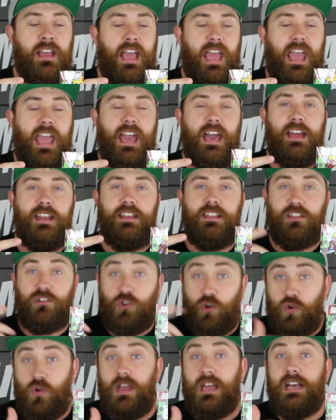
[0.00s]
And
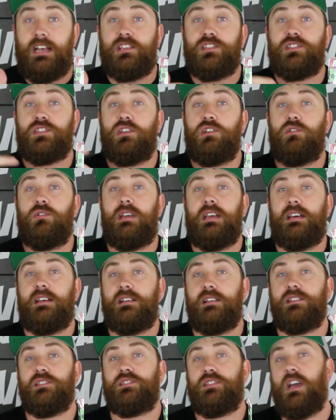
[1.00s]
Chris, who
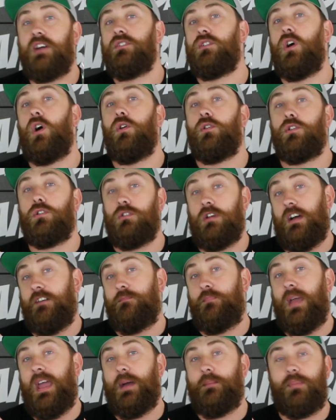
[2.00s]
is the other owner
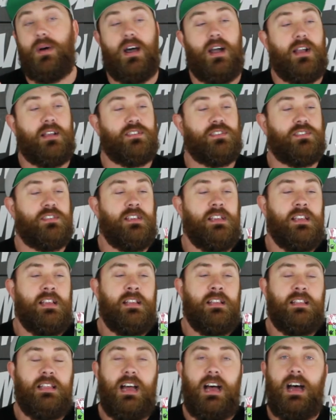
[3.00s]
of Bambox,
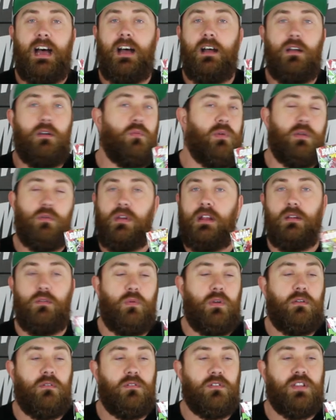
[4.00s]
uh, we, were,
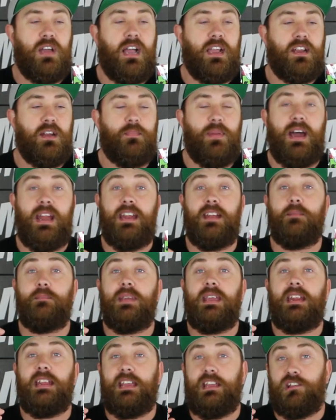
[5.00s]
we were talking about it in a
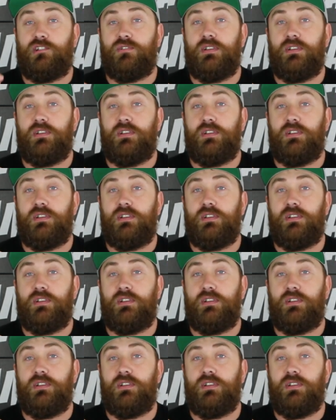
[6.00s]
meeting.